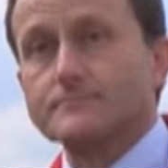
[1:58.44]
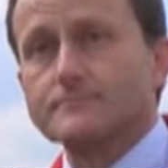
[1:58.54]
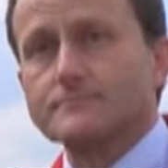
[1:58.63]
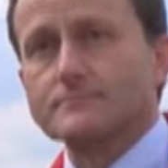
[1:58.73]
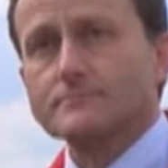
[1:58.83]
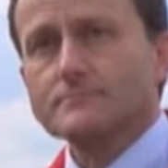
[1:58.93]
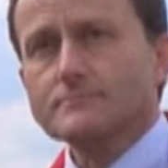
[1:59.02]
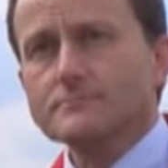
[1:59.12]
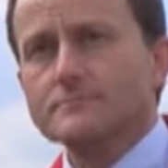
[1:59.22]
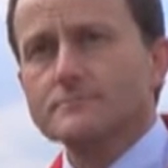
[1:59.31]
So
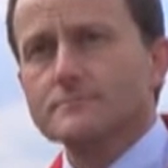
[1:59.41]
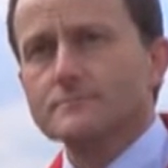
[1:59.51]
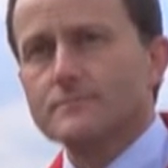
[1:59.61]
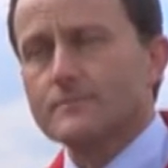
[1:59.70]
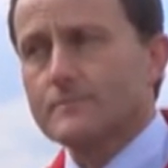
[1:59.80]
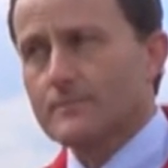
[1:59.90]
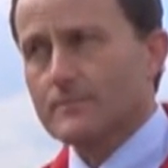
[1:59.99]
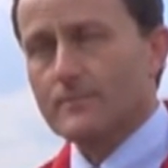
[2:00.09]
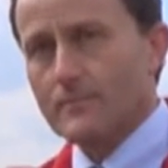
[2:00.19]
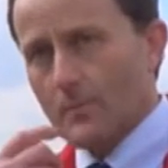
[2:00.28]
for for
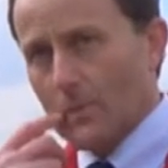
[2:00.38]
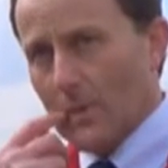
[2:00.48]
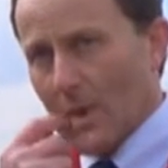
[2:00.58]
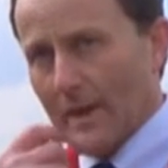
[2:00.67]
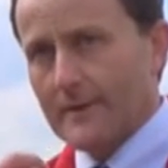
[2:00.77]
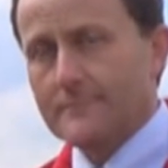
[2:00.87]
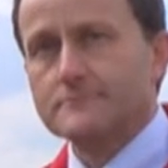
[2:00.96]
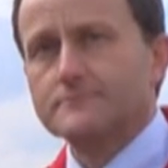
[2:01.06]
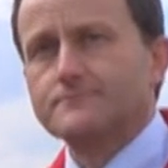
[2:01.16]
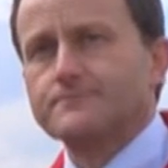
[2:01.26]
people taking up your
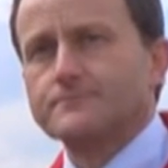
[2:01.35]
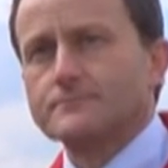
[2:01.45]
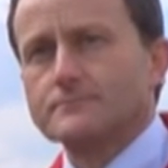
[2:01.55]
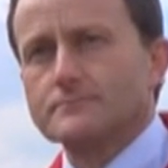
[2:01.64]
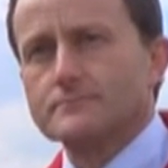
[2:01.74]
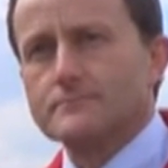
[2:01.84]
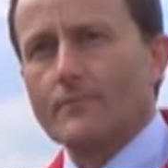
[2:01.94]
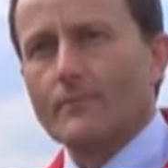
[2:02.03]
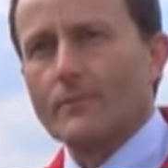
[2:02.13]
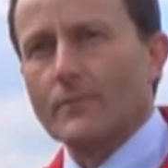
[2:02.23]

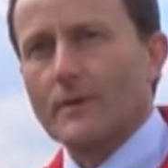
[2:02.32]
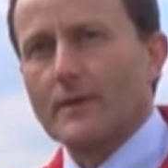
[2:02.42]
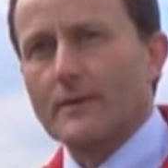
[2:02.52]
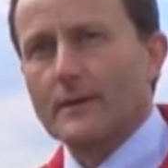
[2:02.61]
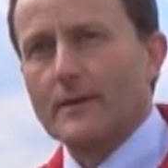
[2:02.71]
business system, your